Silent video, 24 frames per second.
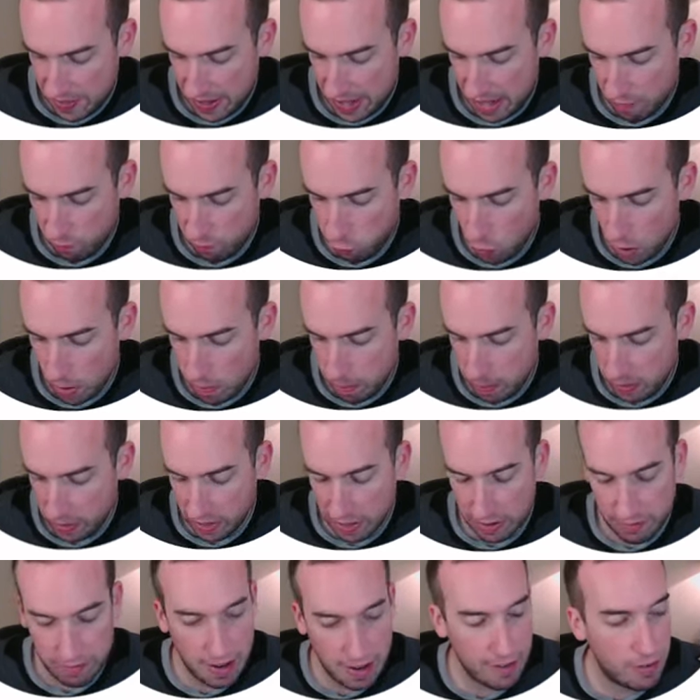They have 1
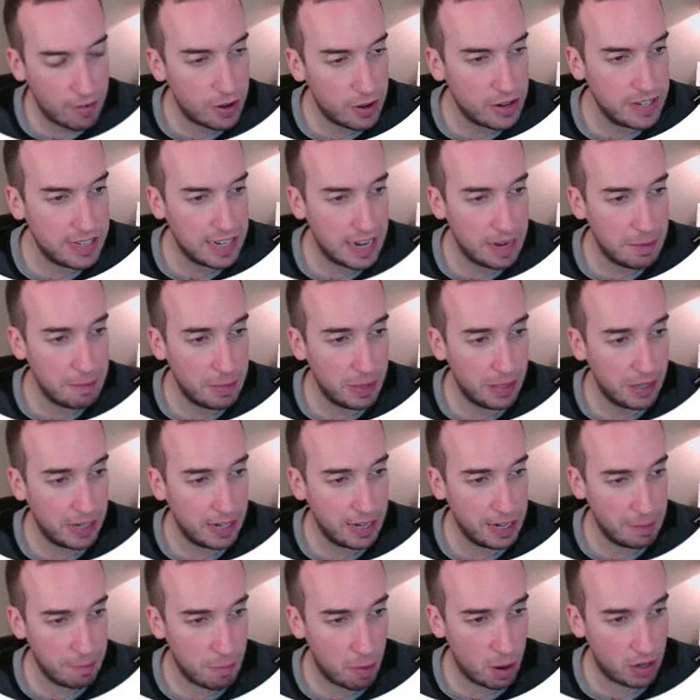billion 510
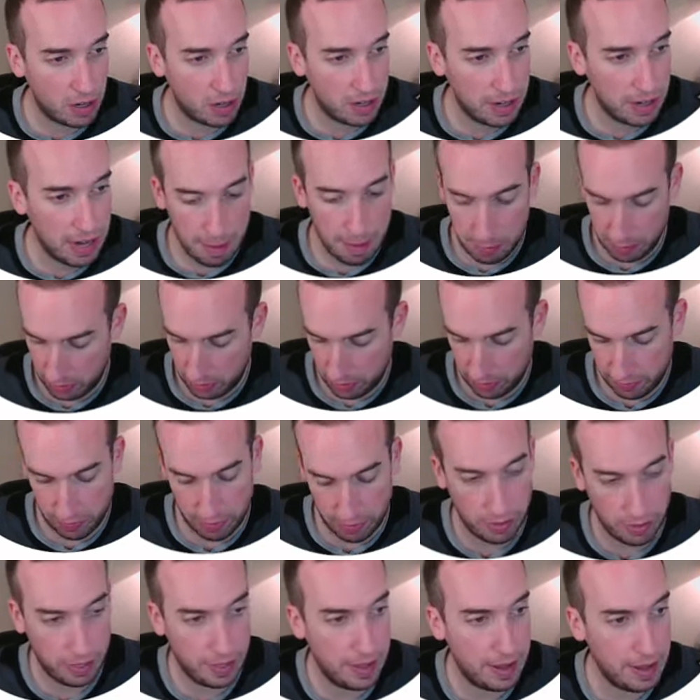million in market cap. Good
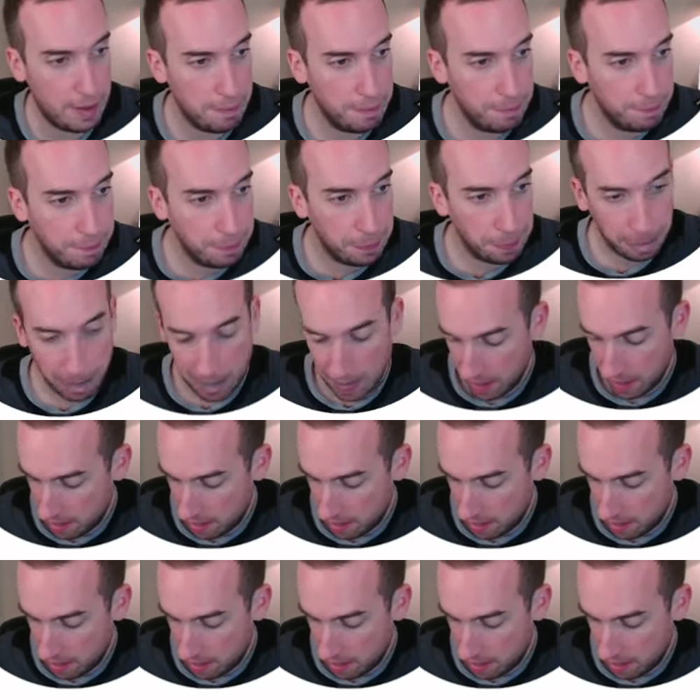for them.